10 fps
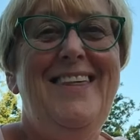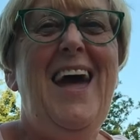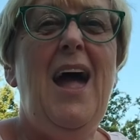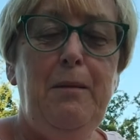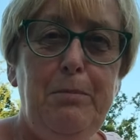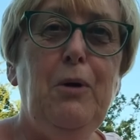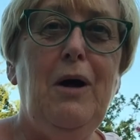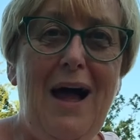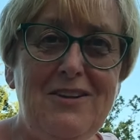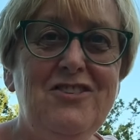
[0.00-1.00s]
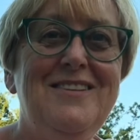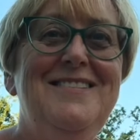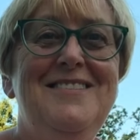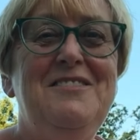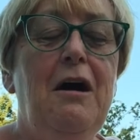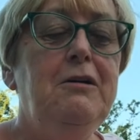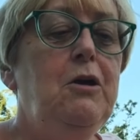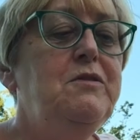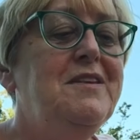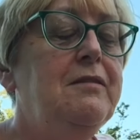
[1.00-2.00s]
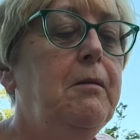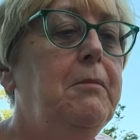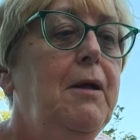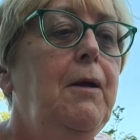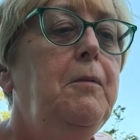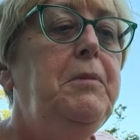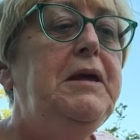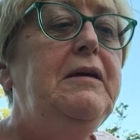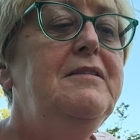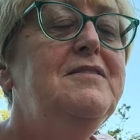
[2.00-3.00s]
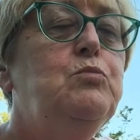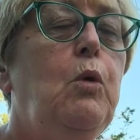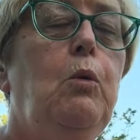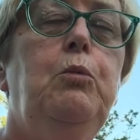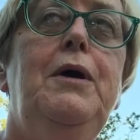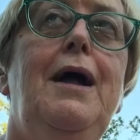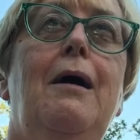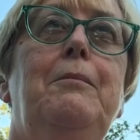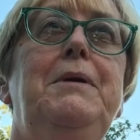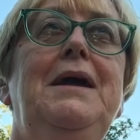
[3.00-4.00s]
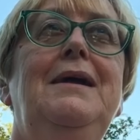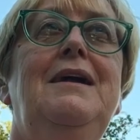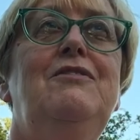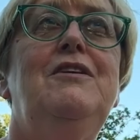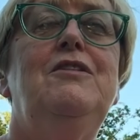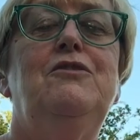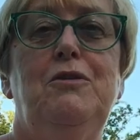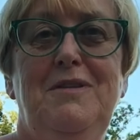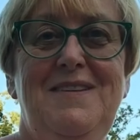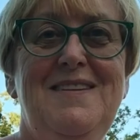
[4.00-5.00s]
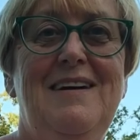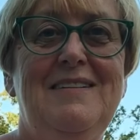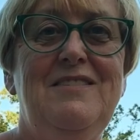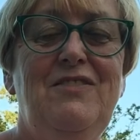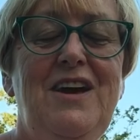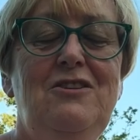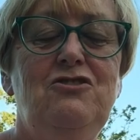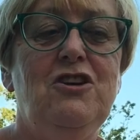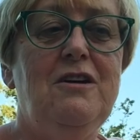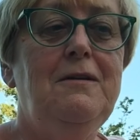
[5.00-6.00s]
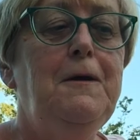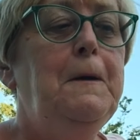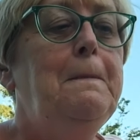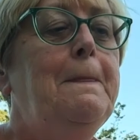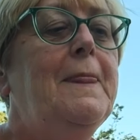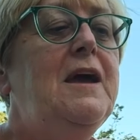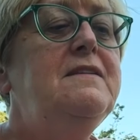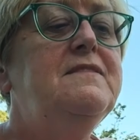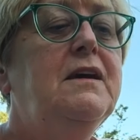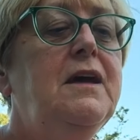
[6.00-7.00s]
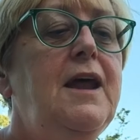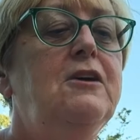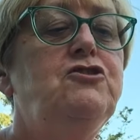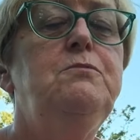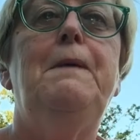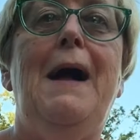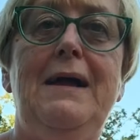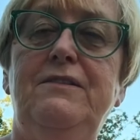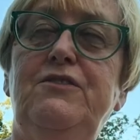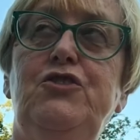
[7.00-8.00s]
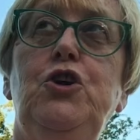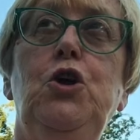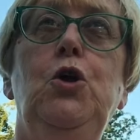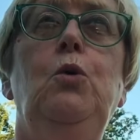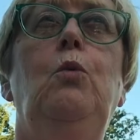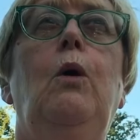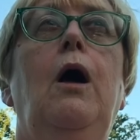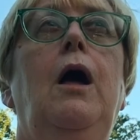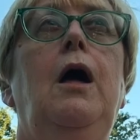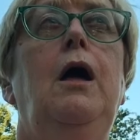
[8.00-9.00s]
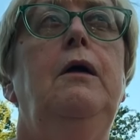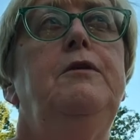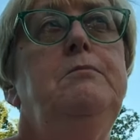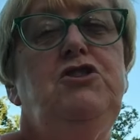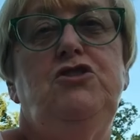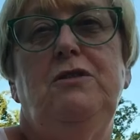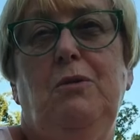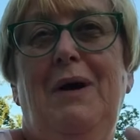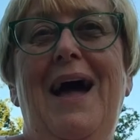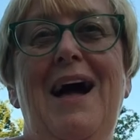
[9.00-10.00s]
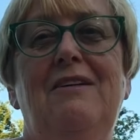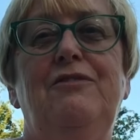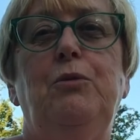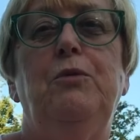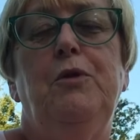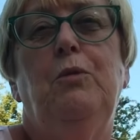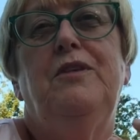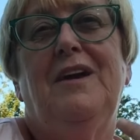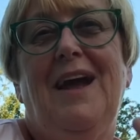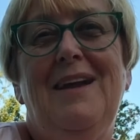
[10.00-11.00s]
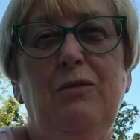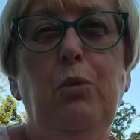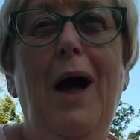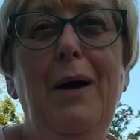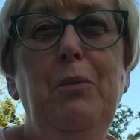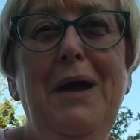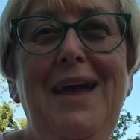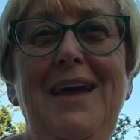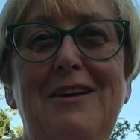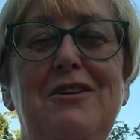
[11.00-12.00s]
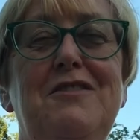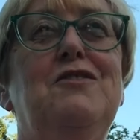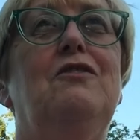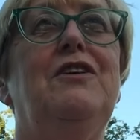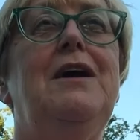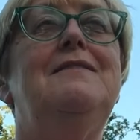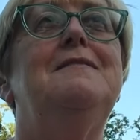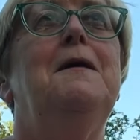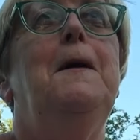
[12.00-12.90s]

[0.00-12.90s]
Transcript: there, but actually to start using them because what we are being given through this activation is the connection back to uh, the mission that we have, the, the kind of why we're here ness of it,